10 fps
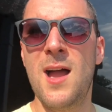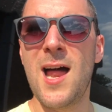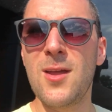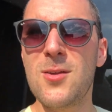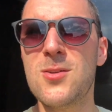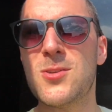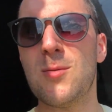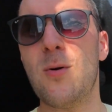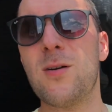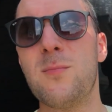Hello
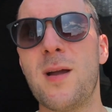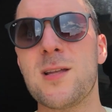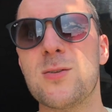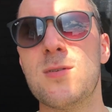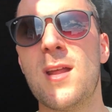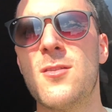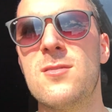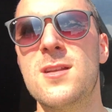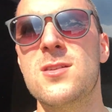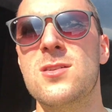YouTube, welcome back to another
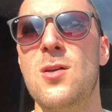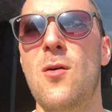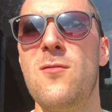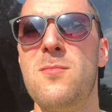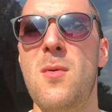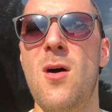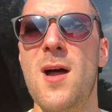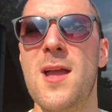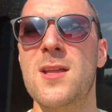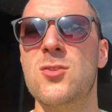edition of
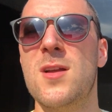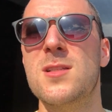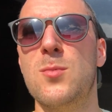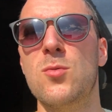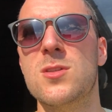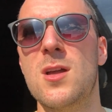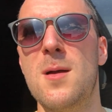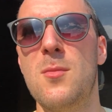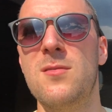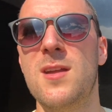my transporter
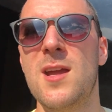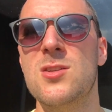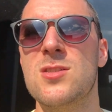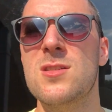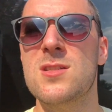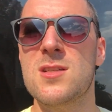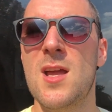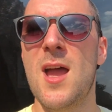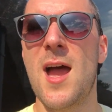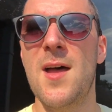modifications
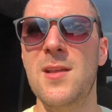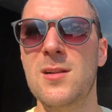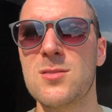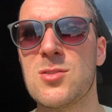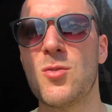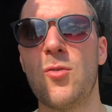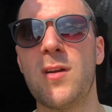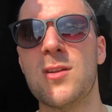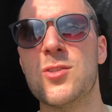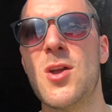and the little
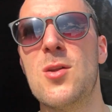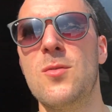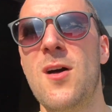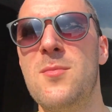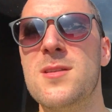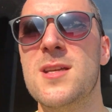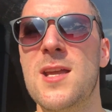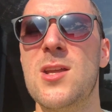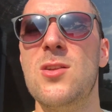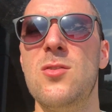story and journal that I've been
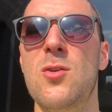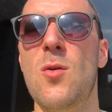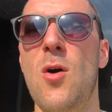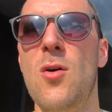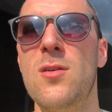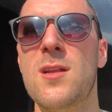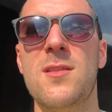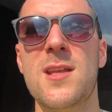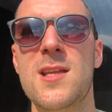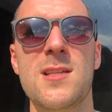taking you on
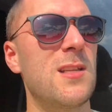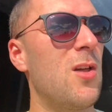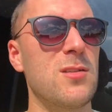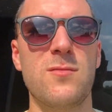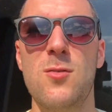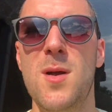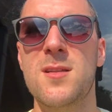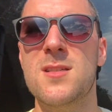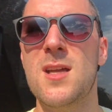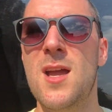these last few
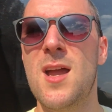months.